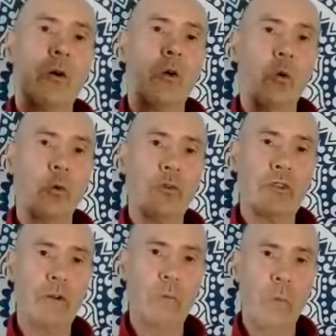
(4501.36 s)

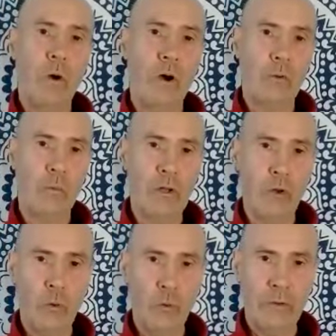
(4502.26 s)
also work with
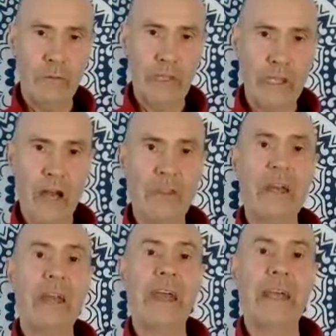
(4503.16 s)
all of the
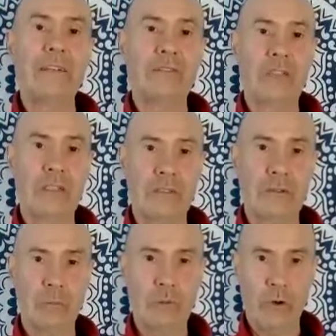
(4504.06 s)
other energies,
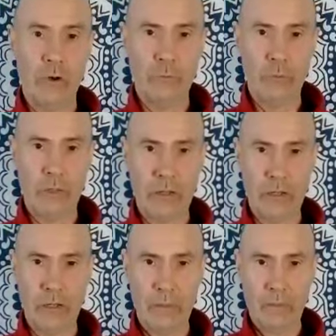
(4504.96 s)
we work with
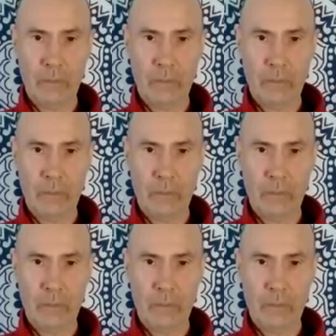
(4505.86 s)
the,